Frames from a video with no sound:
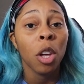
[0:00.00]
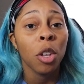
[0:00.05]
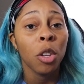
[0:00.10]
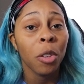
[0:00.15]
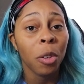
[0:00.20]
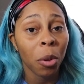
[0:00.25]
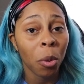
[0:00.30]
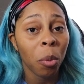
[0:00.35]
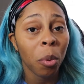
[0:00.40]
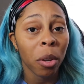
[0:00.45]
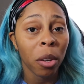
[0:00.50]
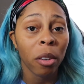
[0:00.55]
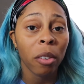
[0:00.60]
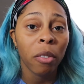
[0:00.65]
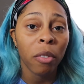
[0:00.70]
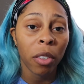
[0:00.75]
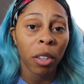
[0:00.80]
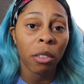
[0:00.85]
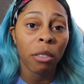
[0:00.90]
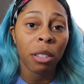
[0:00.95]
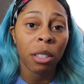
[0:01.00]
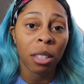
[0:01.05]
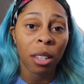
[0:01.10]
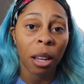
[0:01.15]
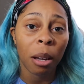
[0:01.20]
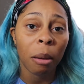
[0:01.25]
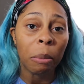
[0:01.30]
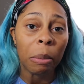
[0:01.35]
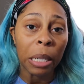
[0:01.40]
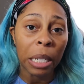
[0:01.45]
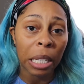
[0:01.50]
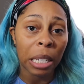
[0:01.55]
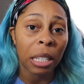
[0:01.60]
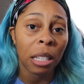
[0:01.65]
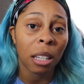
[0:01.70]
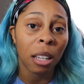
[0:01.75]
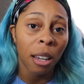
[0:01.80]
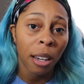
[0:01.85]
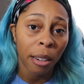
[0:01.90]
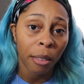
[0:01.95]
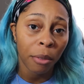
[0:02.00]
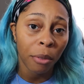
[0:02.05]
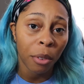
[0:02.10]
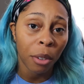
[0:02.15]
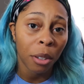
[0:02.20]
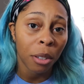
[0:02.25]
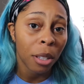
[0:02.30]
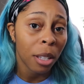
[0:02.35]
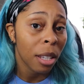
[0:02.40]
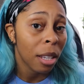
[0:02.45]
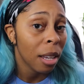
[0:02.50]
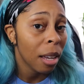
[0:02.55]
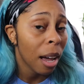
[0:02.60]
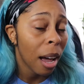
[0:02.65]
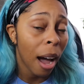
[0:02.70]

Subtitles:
you will feel some discomfort.